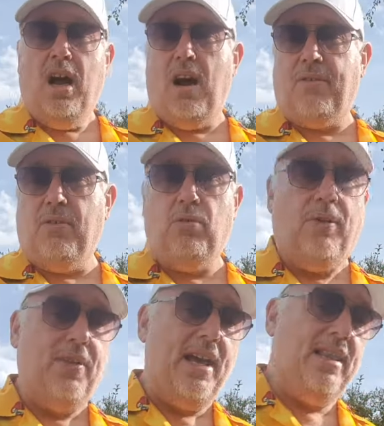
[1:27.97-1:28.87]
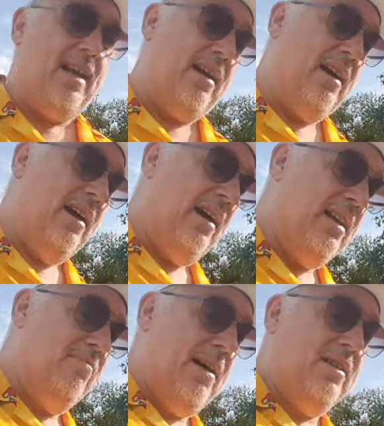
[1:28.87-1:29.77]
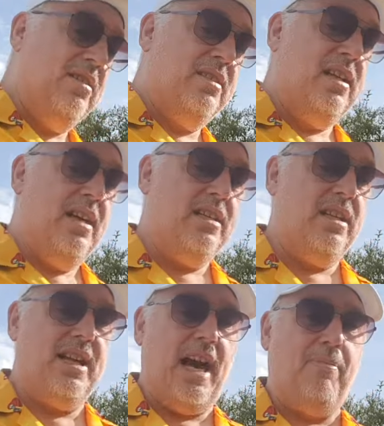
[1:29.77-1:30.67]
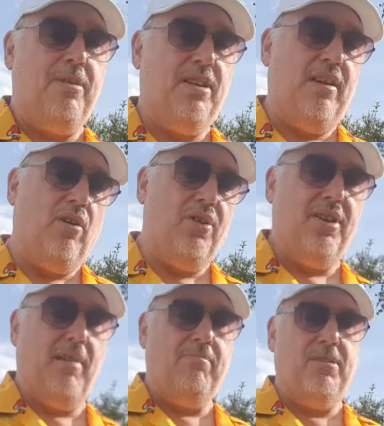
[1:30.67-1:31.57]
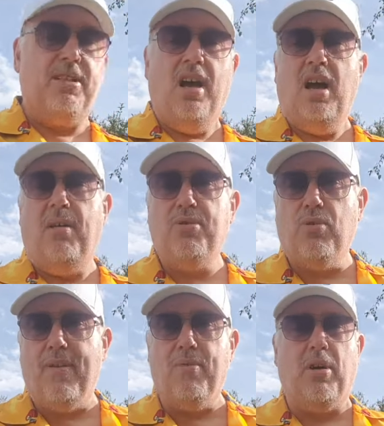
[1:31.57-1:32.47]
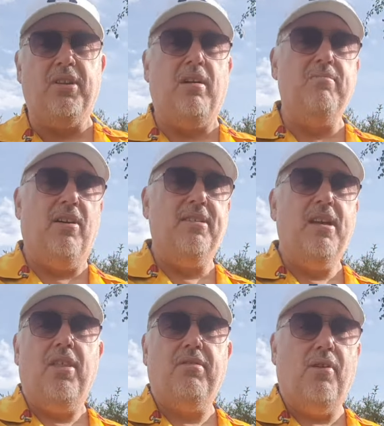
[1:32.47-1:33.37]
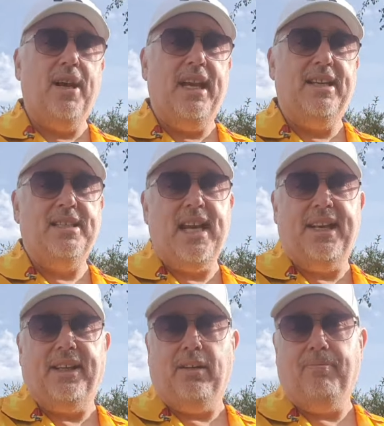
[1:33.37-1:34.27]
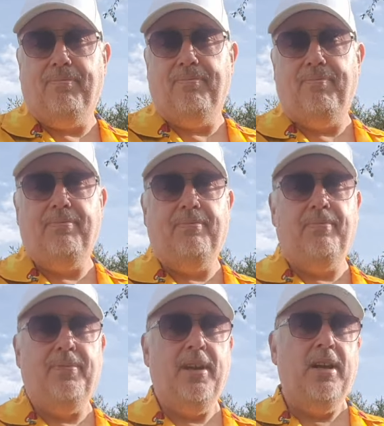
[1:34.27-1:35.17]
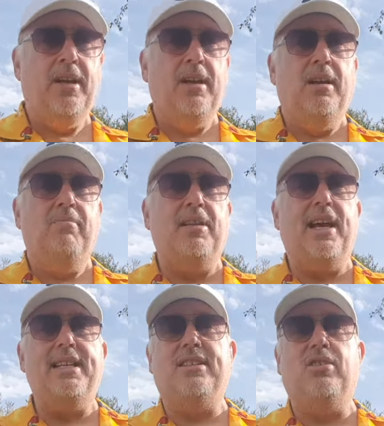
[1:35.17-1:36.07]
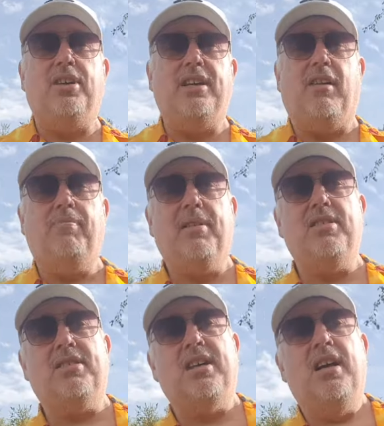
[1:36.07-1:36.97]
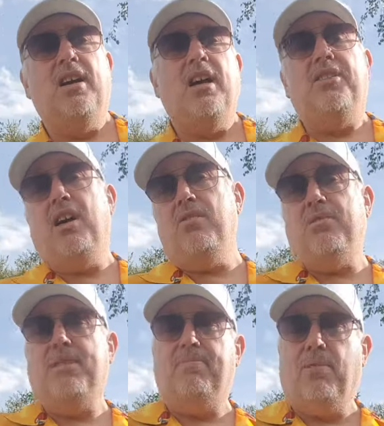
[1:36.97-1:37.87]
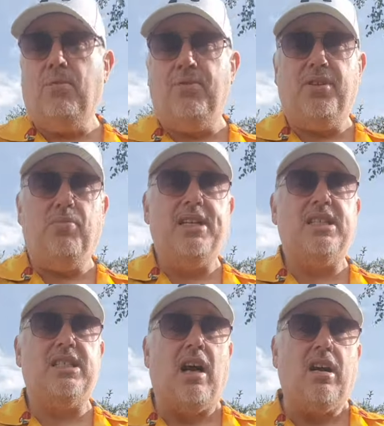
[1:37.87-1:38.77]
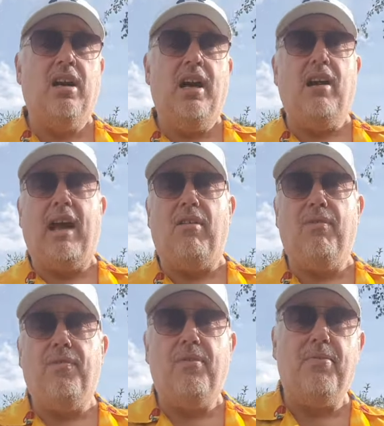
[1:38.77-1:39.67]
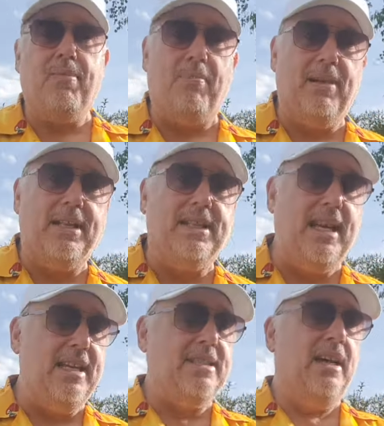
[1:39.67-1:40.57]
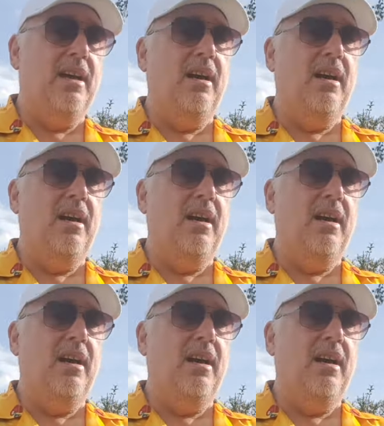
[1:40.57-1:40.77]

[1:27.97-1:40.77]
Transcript: After all, if they think independence is going to happen and they've got the numbers, I'm sure everyone don't mind throwing in a tenner. But that isn't good enough because, no, it's important that we suck out of the public teat,